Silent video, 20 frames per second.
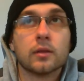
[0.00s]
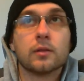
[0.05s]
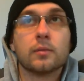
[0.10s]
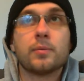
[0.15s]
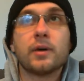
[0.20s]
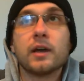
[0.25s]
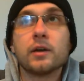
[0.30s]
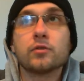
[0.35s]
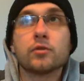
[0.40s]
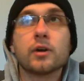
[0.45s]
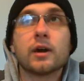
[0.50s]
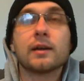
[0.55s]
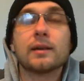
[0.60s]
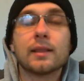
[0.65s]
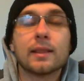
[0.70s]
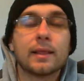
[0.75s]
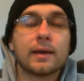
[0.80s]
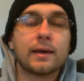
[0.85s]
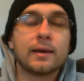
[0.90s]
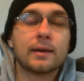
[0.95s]

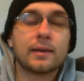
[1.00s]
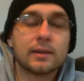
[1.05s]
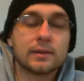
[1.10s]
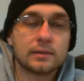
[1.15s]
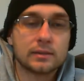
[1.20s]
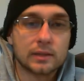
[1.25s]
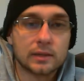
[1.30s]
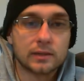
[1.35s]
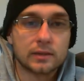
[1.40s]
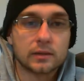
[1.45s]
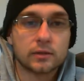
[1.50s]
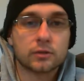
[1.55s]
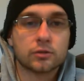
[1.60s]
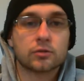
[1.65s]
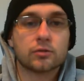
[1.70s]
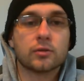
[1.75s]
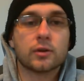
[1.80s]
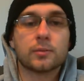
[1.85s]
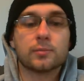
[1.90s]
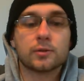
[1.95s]
Patreon link is in the
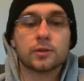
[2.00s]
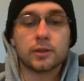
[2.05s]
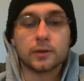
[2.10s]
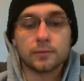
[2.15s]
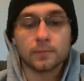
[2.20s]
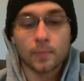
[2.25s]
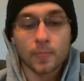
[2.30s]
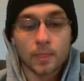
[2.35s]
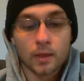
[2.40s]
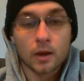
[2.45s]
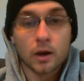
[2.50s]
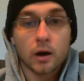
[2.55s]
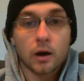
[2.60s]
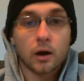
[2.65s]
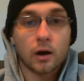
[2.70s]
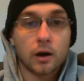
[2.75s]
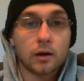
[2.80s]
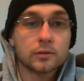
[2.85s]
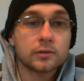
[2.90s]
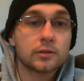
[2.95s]
description.
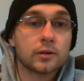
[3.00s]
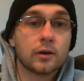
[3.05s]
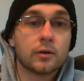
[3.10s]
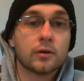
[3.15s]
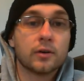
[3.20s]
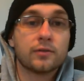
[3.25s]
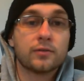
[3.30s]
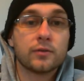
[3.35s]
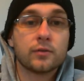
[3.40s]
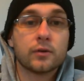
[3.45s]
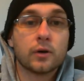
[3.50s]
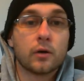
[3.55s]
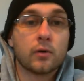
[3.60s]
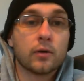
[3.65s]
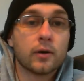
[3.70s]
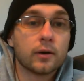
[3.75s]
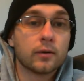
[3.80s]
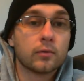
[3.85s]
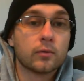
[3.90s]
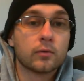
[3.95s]
Also, if you don't
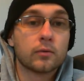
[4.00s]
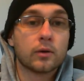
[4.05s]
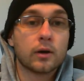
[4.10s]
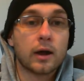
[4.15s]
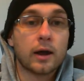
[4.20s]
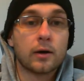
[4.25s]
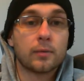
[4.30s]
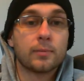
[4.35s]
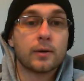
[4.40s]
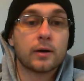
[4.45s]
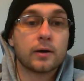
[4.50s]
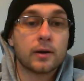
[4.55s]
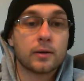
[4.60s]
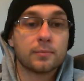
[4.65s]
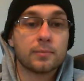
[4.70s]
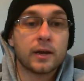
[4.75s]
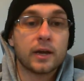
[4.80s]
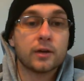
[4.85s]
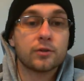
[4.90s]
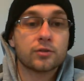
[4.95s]
want to help out on
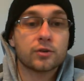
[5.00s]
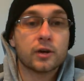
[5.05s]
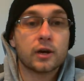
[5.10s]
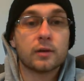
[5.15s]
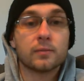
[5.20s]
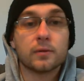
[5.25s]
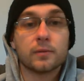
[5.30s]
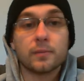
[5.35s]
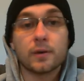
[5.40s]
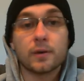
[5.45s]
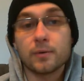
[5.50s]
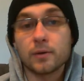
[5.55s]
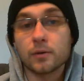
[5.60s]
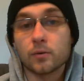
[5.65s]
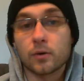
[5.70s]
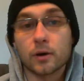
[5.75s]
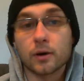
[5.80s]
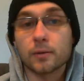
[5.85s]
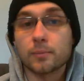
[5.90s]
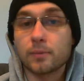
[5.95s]
Patreon, but you
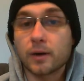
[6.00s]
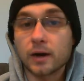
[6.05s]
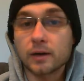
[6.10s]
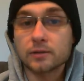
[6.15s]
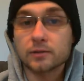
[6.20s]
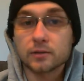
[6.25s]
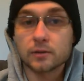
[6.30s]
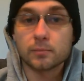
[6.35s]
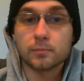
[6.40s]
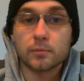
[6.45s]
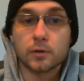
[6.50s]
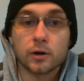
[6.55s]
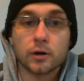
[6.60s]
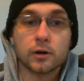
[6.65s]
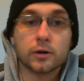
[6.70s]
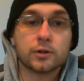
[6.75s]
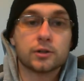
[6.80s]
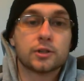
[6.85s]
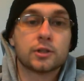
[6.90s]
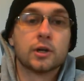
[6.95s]
want to buy some
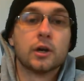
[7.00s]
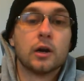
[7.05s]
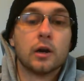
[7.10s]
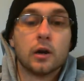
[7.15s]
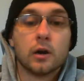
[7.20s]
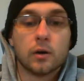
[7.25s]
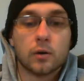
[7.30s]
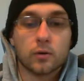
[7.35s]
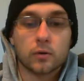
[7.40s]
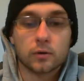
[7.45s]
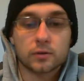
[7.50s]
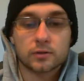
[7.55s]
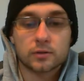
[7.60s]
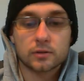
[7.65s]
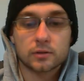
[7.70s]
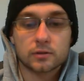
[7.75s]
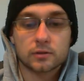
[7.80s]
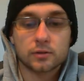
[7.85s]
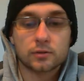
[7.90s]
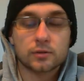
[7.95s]
merch or
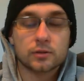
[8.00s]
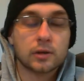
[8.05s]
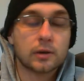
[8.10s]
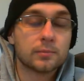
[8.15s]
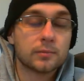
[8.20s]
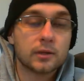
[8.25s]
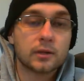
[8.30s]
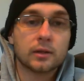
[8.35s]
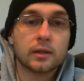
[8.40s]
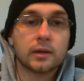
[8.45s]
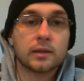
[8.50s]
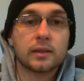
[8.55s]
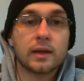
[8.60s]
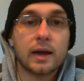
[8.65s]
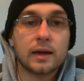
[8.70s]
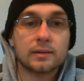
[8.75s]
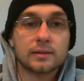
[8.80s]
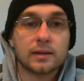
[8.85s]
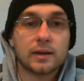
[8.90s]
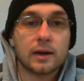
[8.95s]
do something like
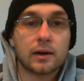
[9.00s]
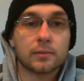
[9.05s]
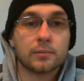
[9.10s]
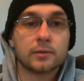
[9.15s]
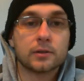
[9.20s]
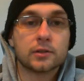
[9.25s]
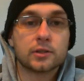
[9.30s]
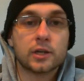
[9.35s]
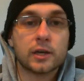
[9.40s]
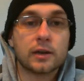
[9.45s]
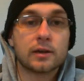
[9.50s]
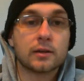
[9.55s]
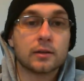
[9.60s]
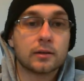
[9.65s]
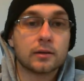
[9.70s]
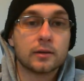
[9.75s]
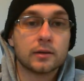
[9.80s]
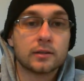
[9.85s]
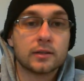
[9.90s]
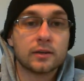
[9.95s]
that to help the channel
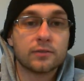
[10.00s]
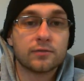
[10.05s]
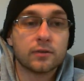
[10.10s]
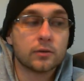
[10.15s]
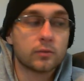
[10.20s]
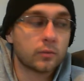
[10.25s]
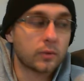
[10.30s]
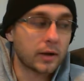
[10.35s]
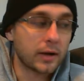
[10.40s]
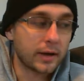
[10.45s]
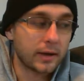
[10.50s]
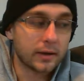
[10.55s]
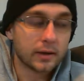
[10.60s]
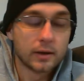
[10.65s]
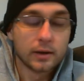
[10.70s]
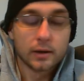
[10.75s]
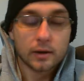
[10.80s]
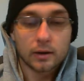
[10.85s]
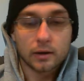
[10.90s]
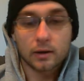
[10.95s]
in a different way,
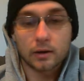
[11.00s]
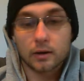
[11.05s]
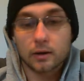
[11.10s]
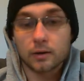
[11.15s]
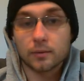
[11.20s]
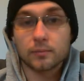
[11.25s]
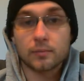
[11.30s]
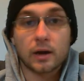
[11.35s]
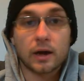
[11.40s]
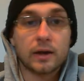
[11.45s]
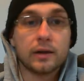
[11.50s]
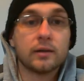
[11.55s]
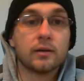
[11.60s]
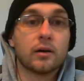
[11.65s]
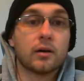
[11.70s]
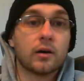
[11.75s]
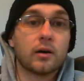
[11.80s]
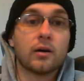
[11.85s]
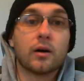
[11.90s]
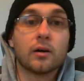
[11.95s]

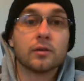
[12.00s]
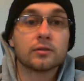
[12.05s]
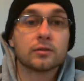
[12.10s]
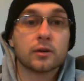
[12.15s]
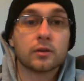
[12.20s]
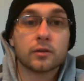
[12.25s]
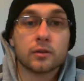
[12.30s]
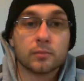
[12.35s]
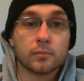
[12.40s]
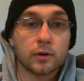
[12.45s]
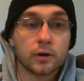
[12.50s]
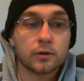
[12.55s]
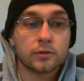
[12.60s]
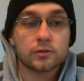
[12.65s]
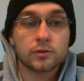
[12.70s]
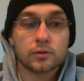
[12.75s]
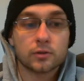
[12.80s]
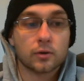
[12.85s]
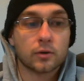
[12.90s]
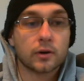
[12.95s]
the merch
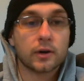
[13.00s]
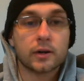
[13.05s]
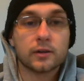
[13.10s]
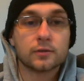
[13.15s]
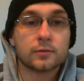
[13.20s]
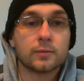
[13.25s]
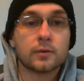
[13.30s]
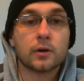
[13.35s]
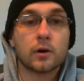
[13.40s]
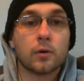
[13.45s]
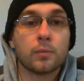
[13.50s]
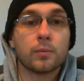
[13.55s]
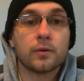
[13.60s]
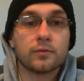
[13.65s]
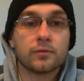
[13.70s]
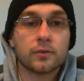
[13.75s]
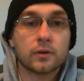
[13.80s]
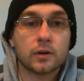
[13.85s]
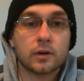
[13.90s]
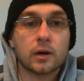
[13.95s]
store has been open
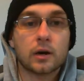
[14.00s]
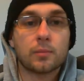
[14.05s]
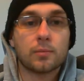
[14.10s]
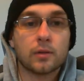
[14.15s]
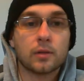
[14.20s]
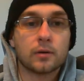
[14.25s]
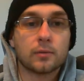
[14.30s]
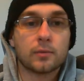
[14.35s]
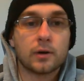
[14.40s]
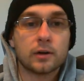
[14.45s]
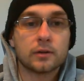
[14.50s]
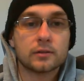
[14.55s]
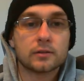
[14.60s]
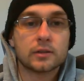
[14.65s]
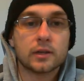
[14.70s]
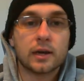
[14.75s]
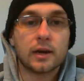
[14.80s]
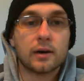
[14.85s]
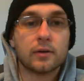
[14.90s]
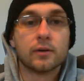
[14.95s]
for a couple of months
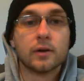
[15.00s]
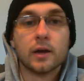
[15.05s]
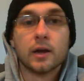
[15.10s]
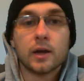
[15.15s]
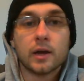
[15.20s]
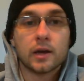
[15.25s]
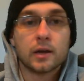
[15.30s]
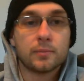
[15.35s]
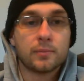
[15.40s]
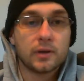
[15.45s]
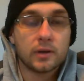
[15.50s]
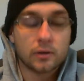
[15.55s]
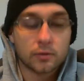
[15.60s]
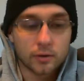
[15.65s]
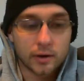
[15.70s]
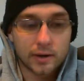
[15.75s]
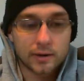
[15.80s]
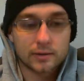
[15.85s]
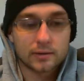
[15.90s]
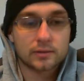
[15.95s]
now. It'd be
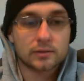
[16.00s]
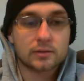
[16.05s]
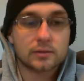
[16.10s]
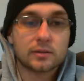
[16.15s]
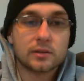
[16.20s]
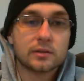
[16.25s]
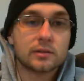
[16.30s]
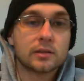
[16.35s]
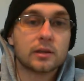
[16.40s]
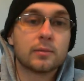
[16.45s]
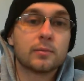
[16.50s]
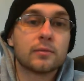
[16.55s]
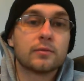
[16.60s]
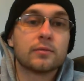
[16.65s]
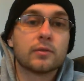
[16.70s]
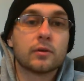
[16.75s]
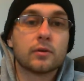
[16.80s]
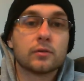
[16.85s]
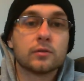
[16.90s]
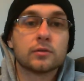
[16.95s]
great to see some of
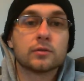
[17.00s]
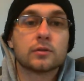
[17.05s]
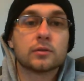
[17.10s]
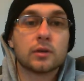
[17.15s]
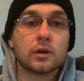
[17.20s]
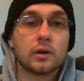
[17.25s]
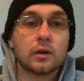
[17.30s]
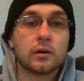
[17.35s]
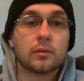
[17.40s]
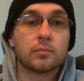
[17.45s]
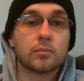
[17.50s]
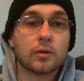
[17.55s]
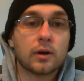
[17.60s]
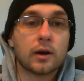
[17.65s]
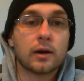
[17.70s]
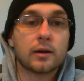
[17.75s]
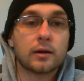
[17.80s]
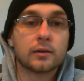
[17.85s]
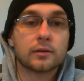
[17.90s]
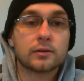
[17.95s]
those
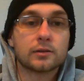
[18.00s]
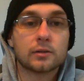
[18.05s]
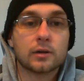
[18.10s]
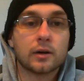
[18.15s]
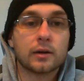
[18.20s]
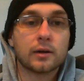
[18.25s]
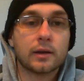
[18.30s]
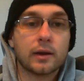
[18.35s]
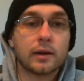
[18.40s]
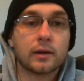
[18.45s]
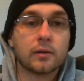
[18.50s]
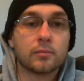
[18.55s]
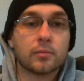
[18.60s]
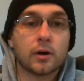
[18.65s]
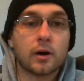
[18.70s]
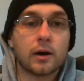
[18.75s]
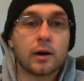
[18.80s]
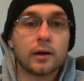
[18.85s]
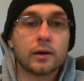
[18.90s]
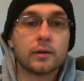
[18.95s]
products start getting
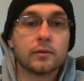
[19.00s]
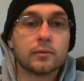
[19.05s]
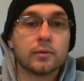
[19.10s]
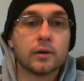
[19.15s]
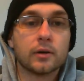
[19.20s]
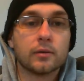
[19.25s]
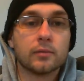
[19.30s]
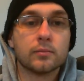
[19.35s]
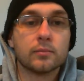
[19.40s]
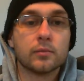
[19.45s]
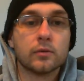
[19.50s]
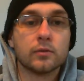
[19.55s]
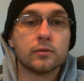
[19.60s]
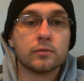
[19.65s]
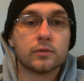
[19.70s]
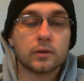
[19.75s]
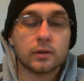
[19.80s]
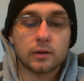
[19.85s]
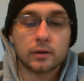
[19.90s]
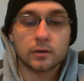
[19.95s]
bought and
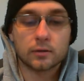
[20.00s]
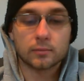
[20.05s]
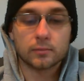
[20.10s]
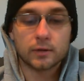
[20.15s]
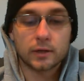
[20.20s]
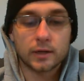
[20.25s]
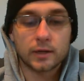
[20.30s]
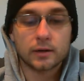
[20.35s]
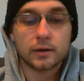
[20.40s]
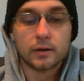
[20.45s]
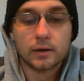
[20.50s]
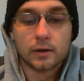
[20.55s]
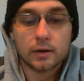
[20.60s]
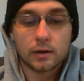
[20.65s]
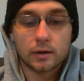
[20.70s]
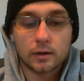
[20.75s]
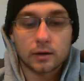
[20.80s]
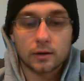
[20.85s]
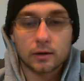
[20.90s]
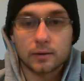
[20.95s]
moved a little bit.
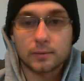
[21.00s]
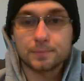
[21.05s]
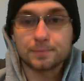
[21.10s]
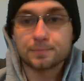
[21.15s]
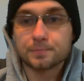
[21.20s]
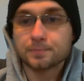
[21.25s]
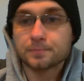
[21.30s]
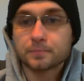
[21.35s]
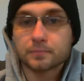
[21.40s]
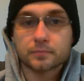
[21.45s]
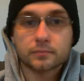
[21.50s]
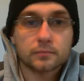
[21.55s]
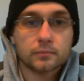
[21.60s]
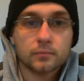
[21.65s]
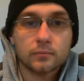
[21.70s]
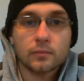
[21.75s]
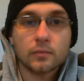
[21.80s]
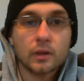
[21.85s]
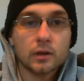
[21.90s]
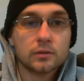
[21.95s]

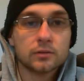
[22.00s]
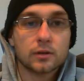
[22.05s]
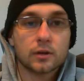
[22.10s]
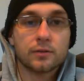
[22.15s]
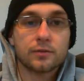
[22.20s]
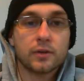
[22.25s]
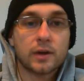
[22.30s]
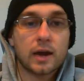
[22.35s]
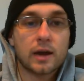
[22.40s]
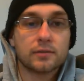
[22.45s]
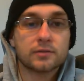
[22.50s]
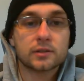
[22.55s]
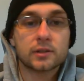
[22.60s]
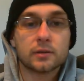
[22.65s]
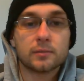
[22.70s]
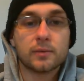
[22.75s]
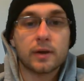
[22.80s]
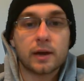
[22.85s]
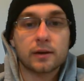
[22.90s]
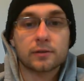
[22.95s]
So if you have
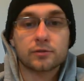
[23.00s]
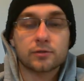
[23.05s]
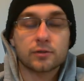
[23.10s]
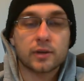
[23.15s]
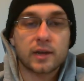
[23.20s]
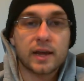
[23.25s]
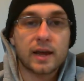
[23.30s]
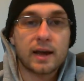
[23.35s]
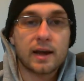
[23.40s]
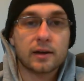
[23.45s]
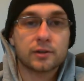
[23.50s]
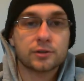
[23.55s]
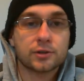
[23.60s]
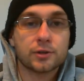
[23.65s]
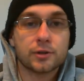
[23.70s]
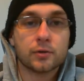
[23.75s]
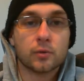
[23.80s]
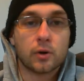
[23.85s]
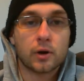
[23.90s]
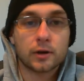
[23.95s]
some extra cash or
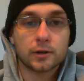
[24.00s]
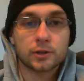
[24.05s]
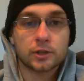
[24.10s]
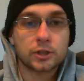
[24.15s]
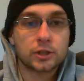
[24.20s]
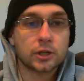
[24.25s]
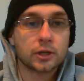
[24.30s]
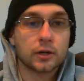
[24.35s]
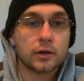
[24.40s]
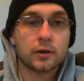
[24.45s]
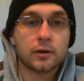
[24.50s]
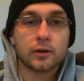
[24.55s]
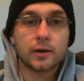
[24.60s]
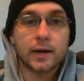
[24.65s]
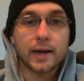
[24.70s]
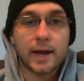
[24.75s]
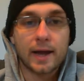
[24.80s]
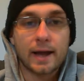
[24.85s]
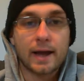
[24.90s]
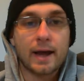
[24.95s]
you want a shirt or a
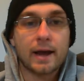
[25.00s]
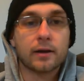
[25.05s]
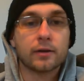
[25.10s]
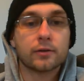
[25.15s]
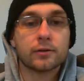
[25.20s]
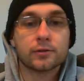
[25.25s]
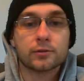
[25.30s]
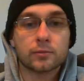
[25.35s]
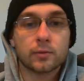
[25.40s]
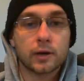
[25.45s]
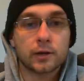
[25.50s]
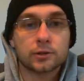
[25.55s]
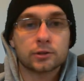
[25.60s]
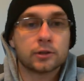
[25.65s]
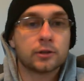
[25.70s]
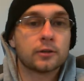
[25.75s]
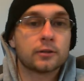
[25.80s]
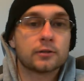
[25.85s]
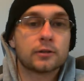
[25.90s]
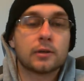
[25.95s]
hat or a
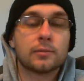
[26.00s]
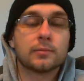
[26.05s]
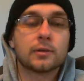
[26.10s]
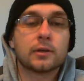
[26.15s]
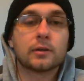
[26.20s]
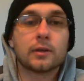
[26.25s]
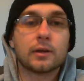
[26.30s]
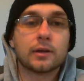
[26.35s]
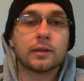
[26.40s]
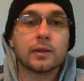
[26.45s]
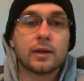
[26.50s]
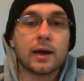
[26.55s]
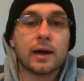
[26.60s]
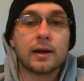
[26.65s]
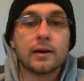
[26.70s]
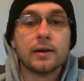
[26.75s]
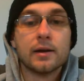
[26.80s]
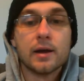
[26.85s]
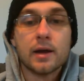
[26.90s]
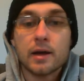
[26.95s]
sweatshirt, something like that,